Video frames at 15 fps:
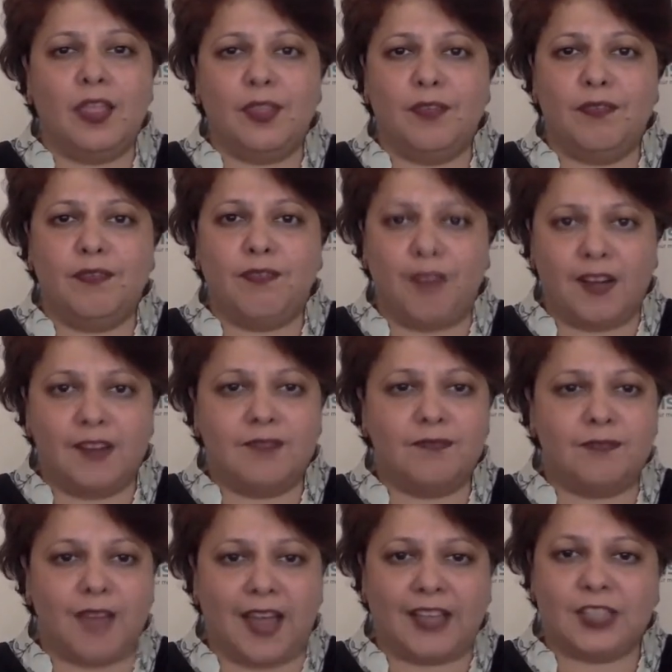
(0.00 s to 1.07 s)
the fund
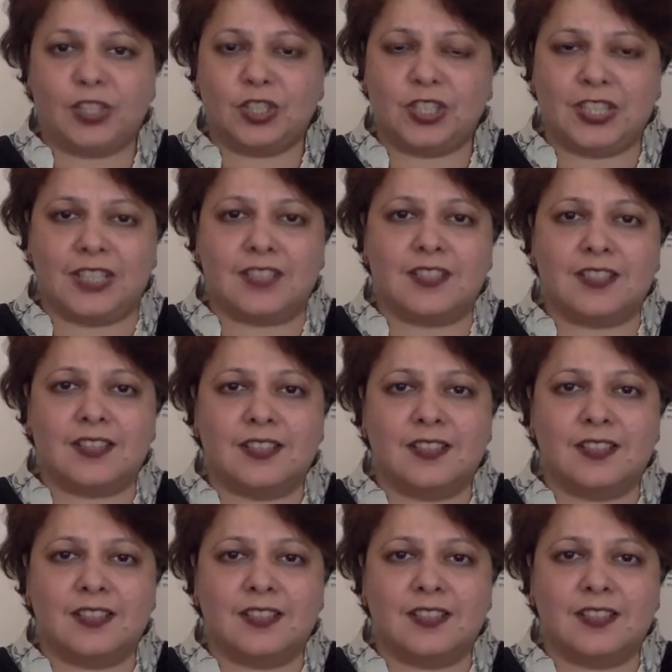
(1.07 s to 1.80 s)
fact sheet.